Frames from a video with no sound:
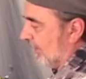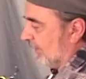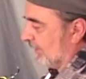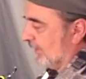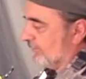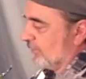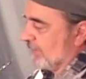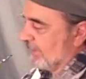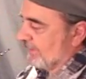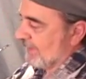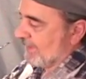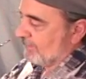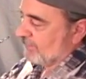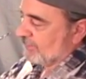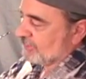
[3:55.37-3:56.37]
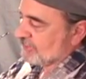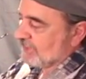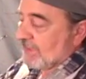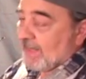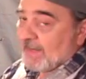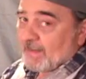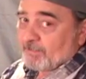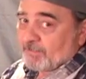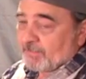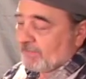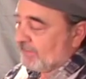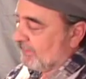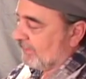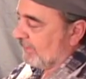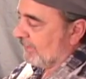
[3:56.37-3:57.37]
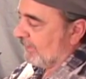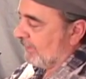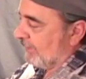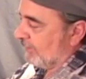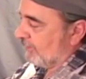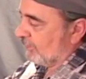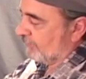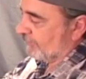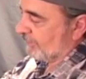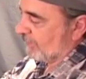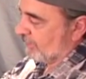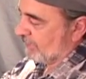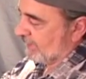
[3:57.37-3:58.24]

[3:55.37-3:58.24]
and leave about that much gap, you know, from